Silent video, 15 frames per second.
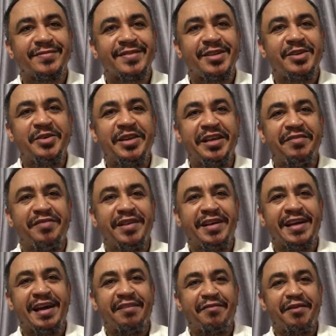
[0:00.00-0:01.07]
Good
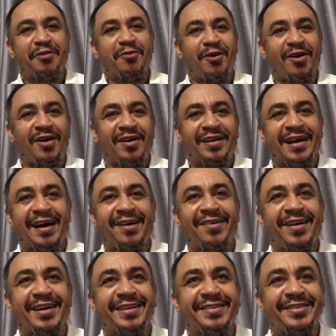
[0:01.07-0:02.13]
evening, everyone. How
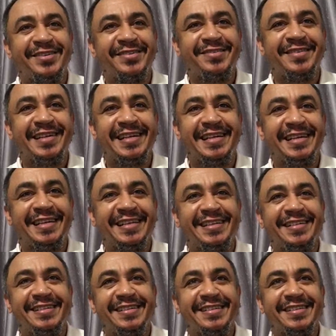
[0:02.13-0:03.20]
are you
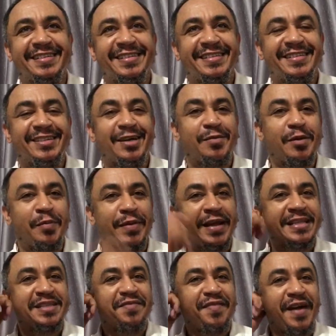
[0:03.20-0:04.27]
doing? I'm a
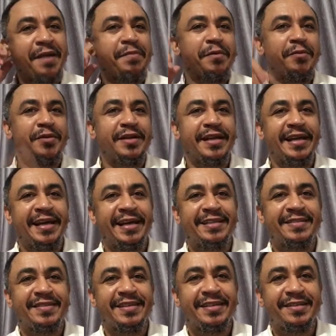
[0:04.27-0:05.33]
plenty fine people day here
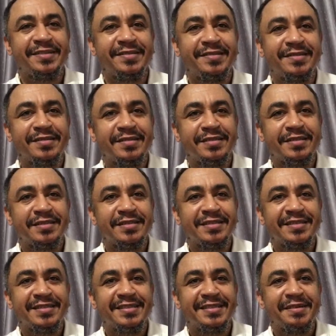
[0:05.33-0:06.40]
today.
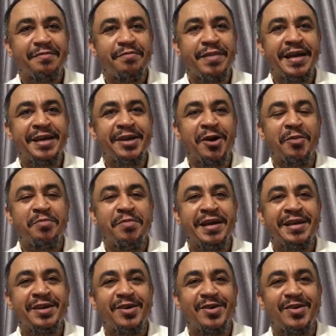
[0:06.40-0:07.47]

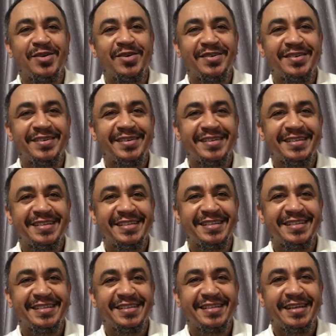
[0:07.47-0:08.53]
Mayor.
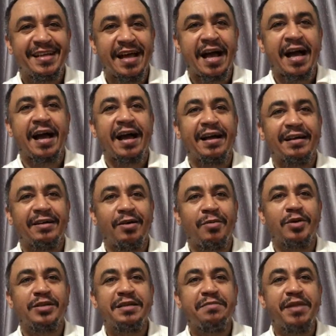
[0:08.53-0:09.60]
I
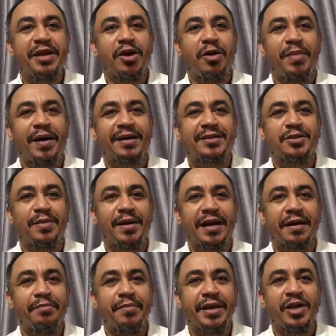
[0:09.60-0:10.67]
must see Mayor back to
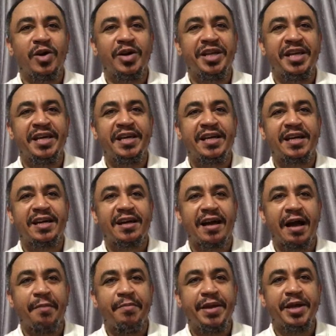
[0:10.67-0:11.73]
back. Mayor Yink
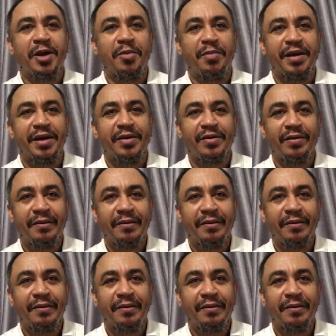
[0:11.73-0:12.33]
and Mayor.